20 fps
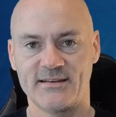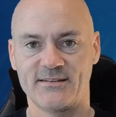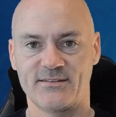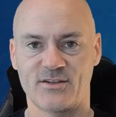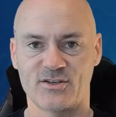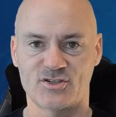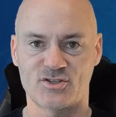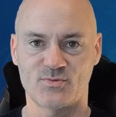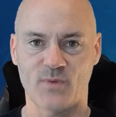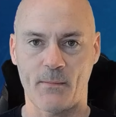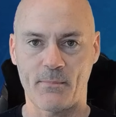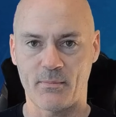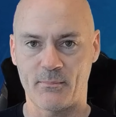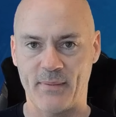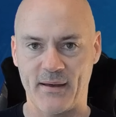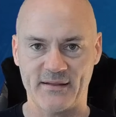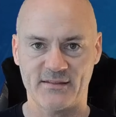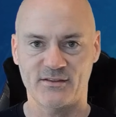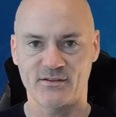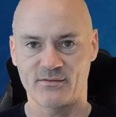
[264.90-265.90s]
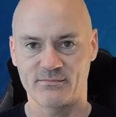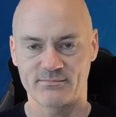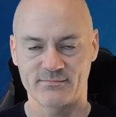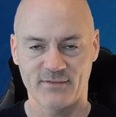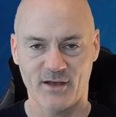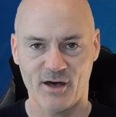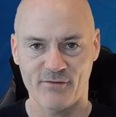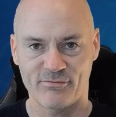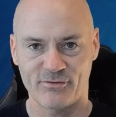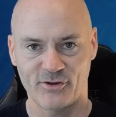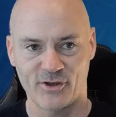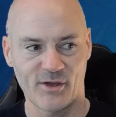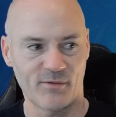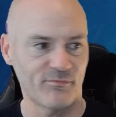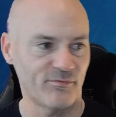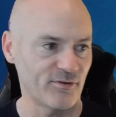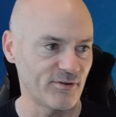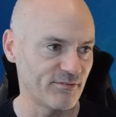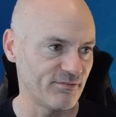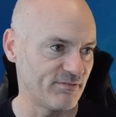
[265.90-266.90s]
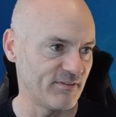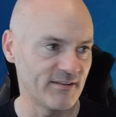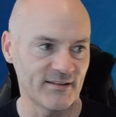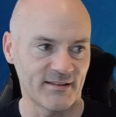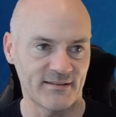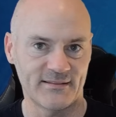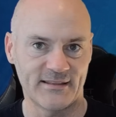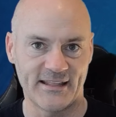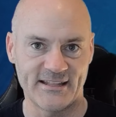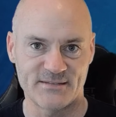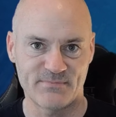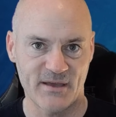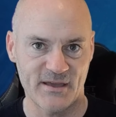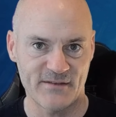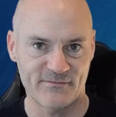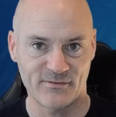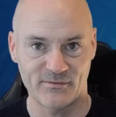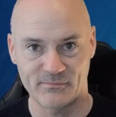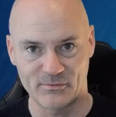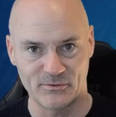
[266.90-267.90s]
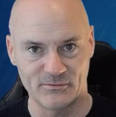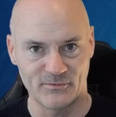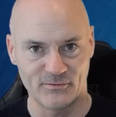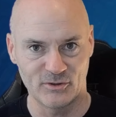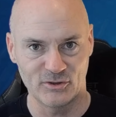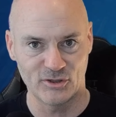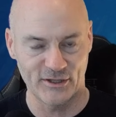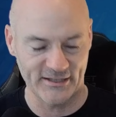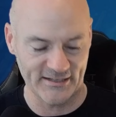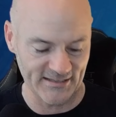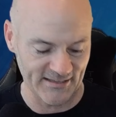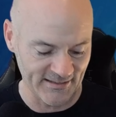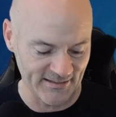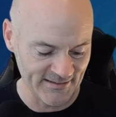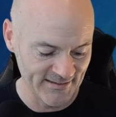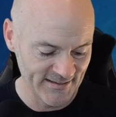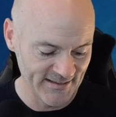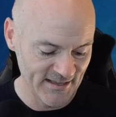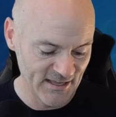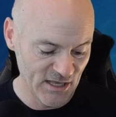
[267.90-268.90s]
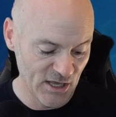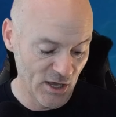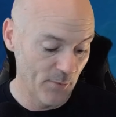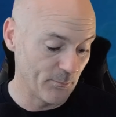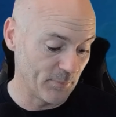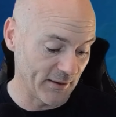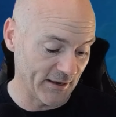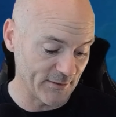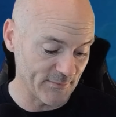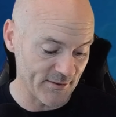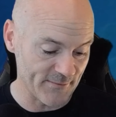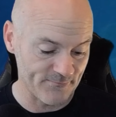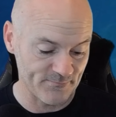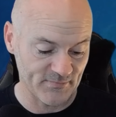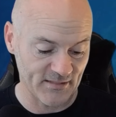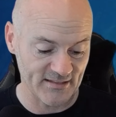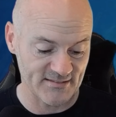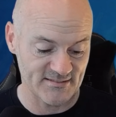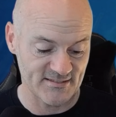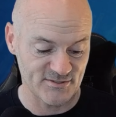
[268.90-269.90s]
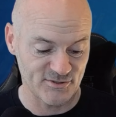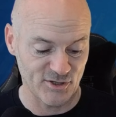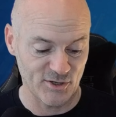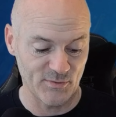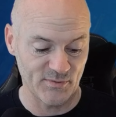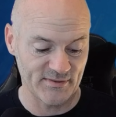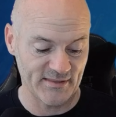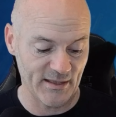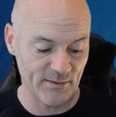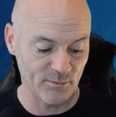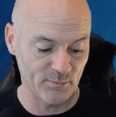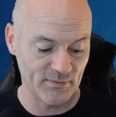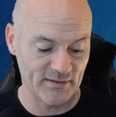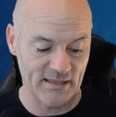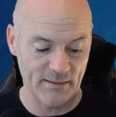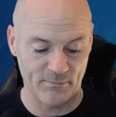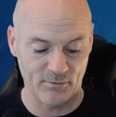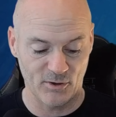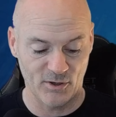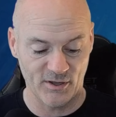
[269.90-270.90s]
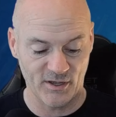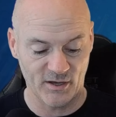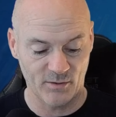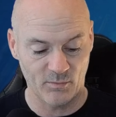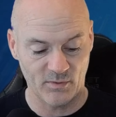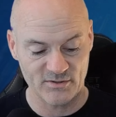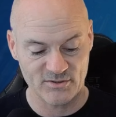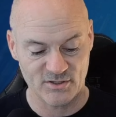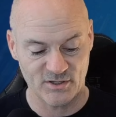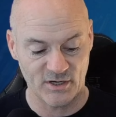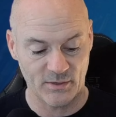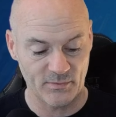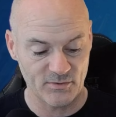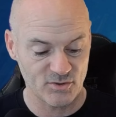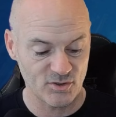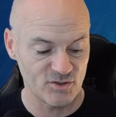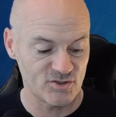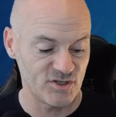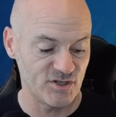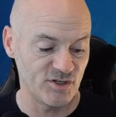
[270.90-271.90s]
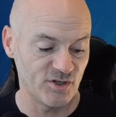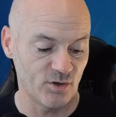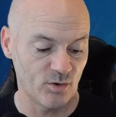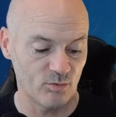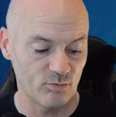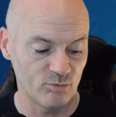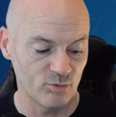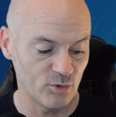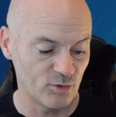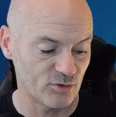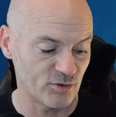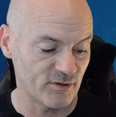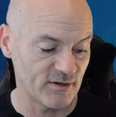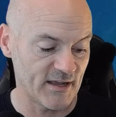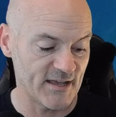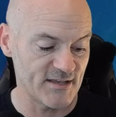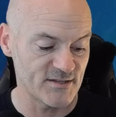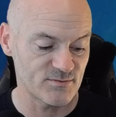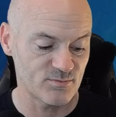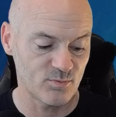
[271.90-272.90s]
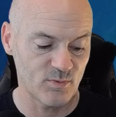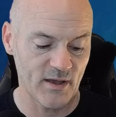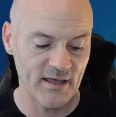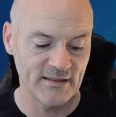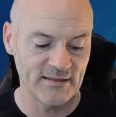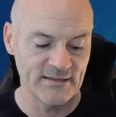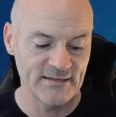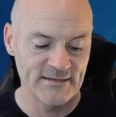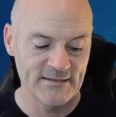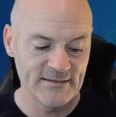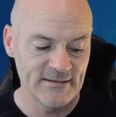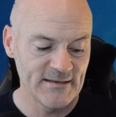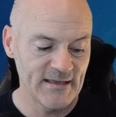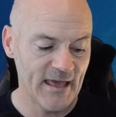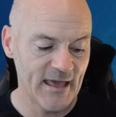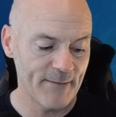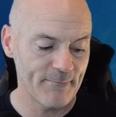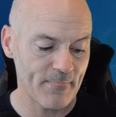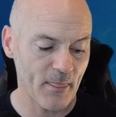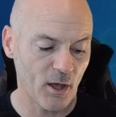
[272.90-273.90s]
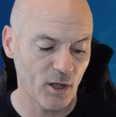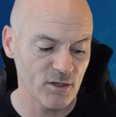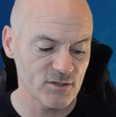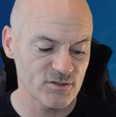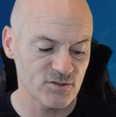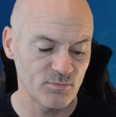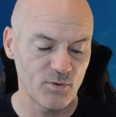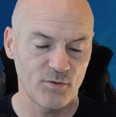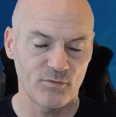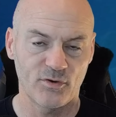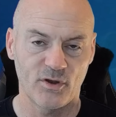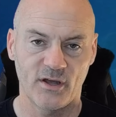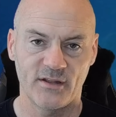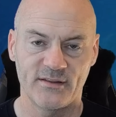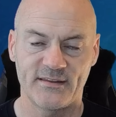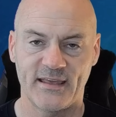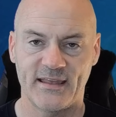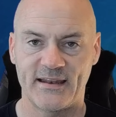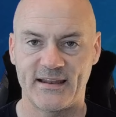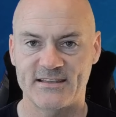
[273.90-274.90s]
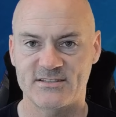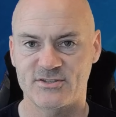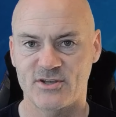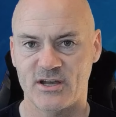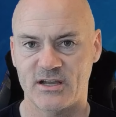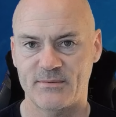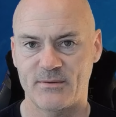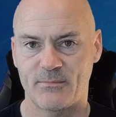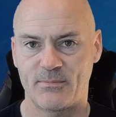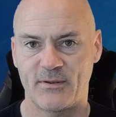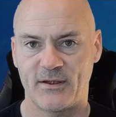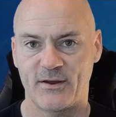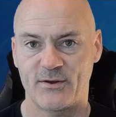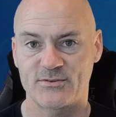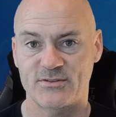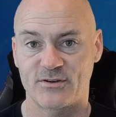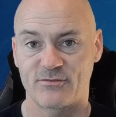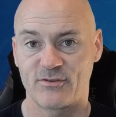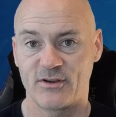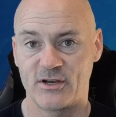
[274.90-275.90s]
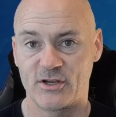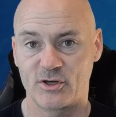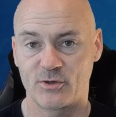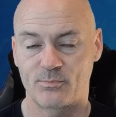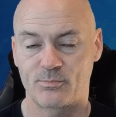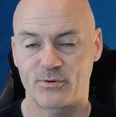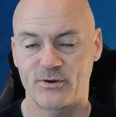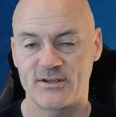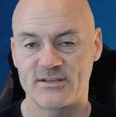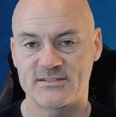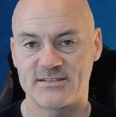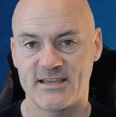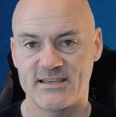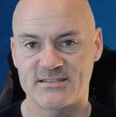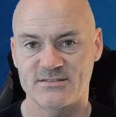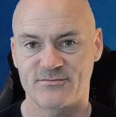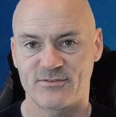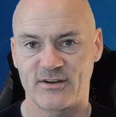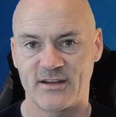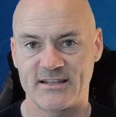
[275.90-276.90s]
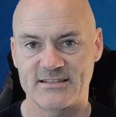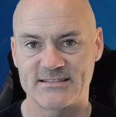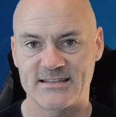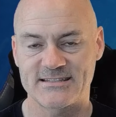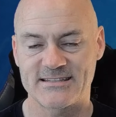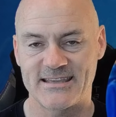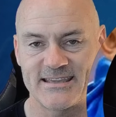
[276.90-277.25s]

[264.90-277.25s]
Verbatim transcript: to swap him back to Hoffenheim for the fee that Leeds paid for him, but unlikely. But anyway, that's the story with that one. We'll keep an eye on what's going on with Georginio Rutter as well. And um, also moving on then, let's talk about a player who's had a really good pre-season for Leeds, and that's